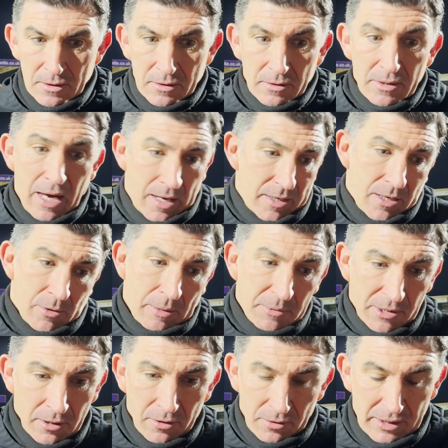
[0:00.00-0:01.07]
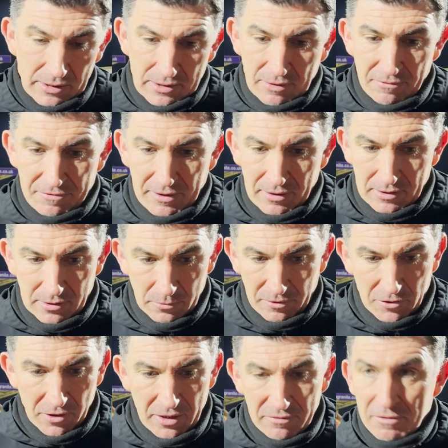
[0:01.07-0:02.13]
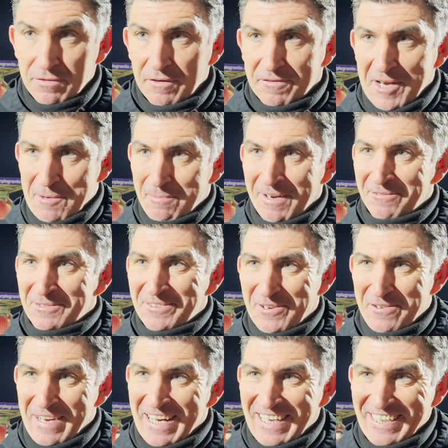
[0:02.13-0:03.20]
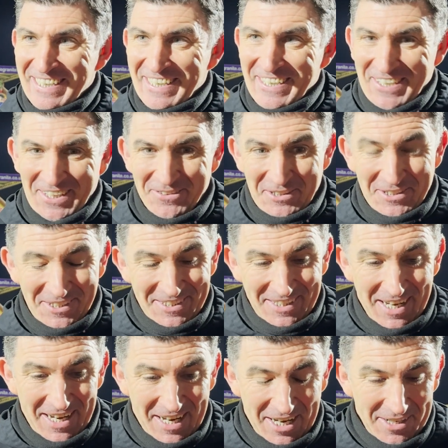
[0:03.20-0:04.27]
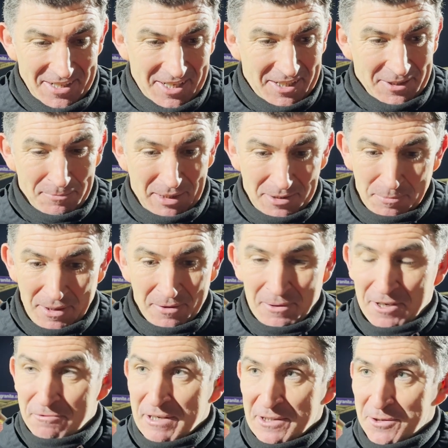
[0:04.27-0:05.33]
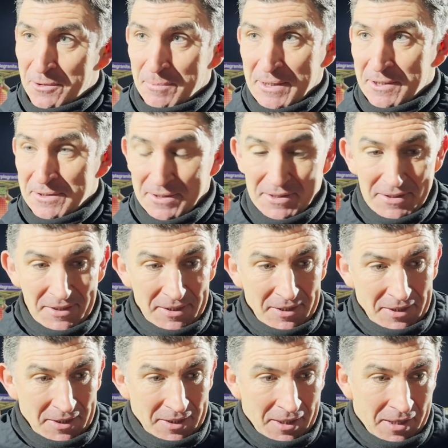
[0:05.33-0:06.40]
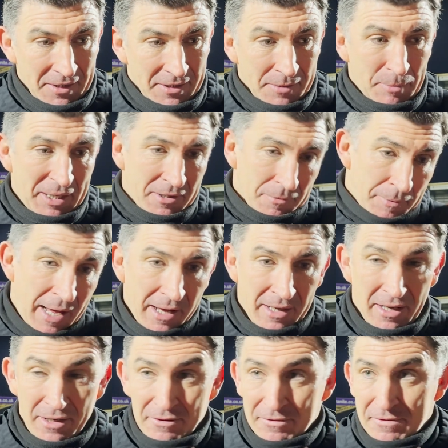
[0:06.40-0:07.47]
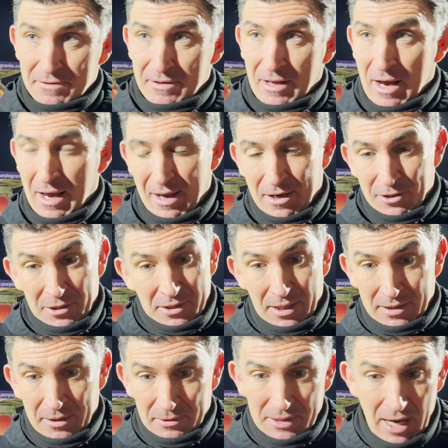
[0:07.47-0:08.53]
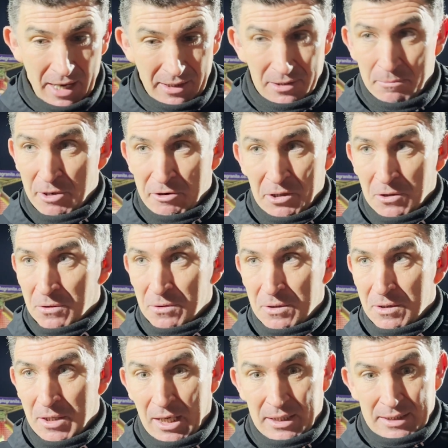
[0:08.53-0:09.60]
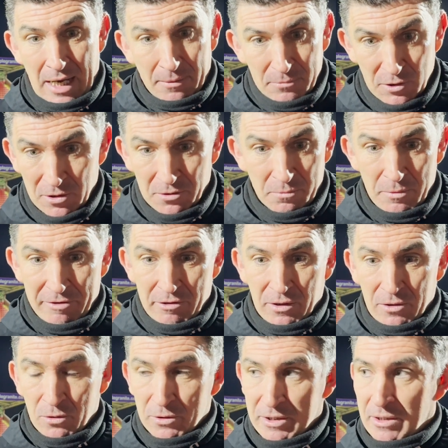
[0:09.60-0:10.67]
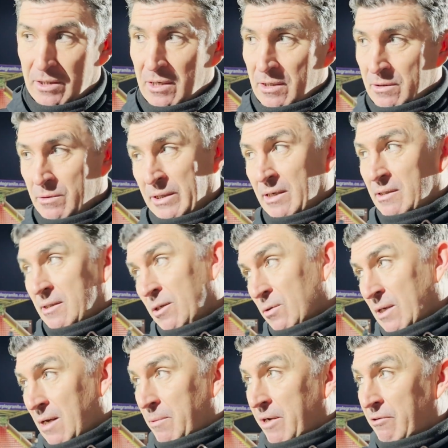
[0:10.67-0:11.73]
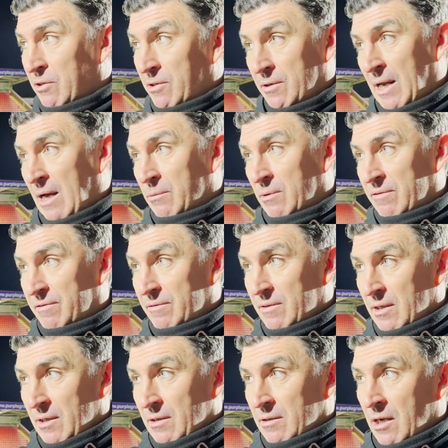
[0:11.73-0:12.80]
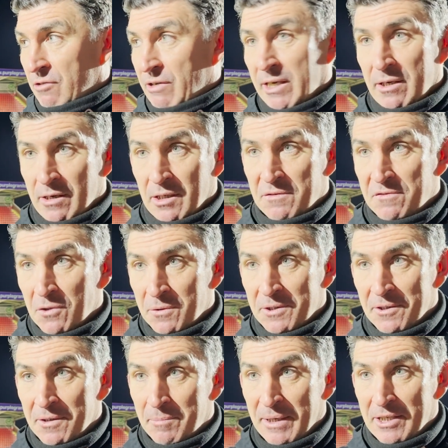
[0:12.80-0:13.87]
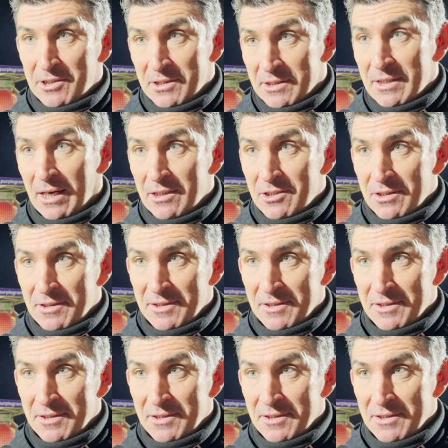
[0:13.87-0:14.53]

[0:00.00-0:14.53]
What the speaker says: Yeah, no, absolutely. It's something, listen, we've gone over 15 months without, which is like, it must be a world record, because, and to be competitive, like, honestly, I keep saying it's a miracle. Yeah, it's an absolute miracle that we can still come here and do that with no recognised forward on the pitch as such,